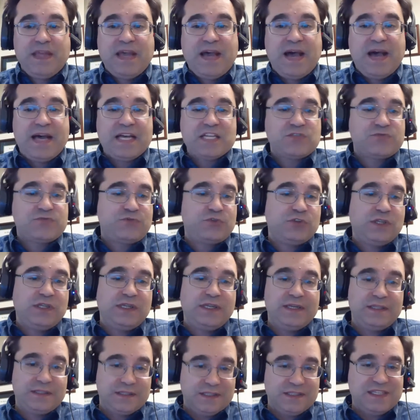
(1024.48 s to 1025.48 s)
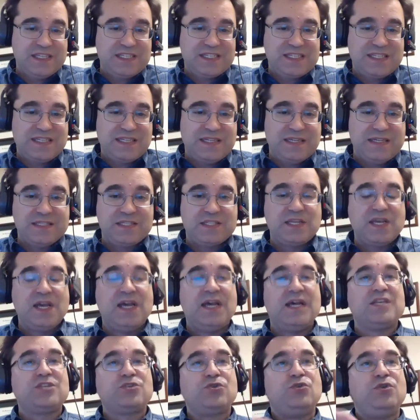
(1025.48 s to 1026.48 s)
ask for the link to this list
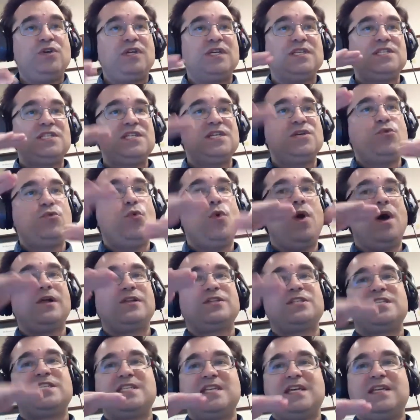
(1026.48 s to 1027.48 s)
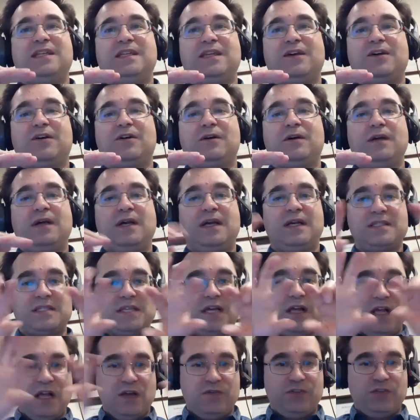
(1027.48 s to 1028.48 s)
so you can see who else is in there, because
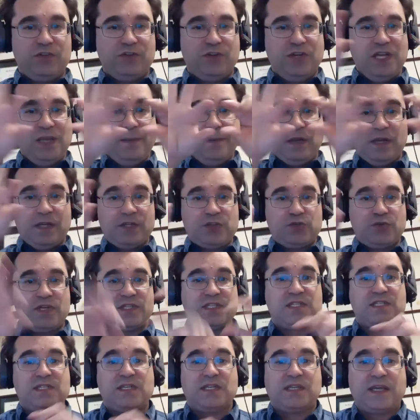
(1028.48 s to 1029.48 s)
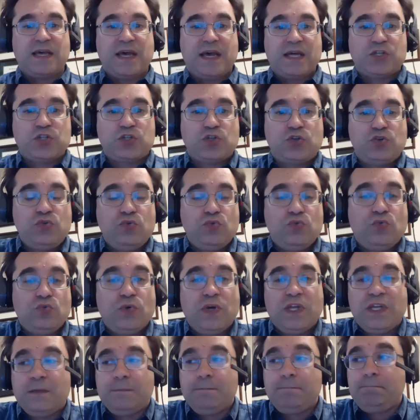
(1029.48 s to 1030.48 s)
I'll have their email addresses attached too.
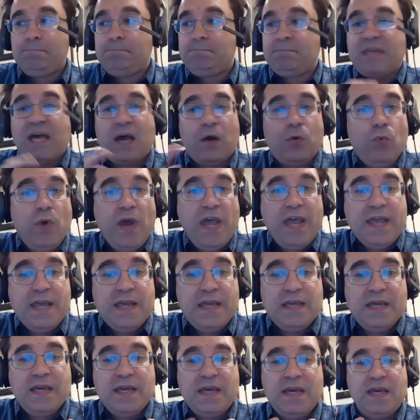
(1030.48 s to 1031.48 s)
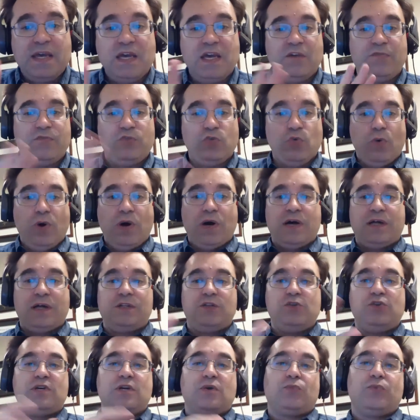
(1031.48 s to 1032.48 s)
And that way, if you want,
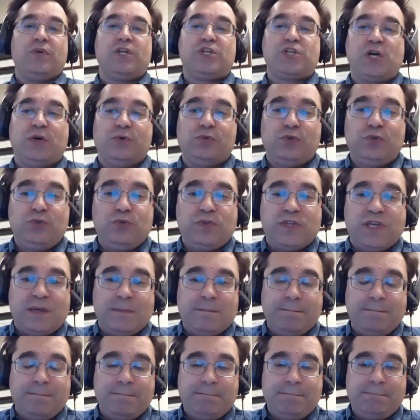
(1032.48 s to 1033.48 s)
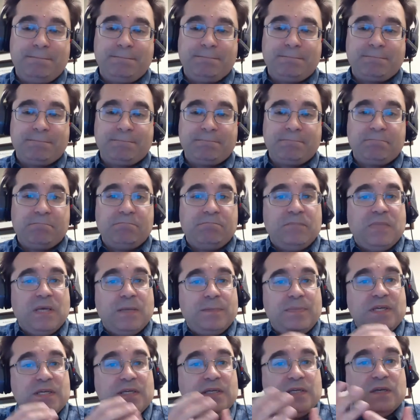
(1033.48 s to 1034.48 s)
you can reach out to them,
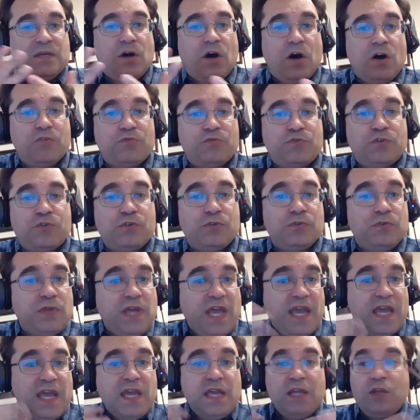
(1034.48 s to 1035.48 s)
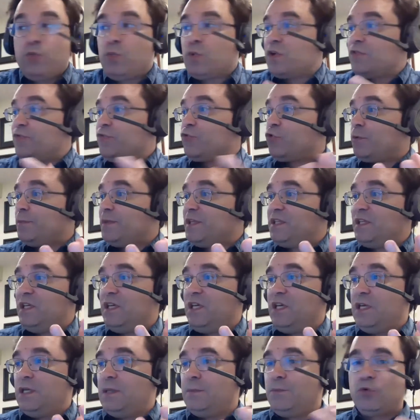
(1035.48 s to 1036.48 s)
maybe offer, hey, do you want to form a
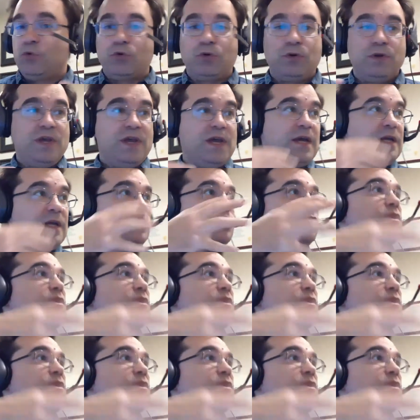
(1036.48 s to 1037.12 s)
team or do you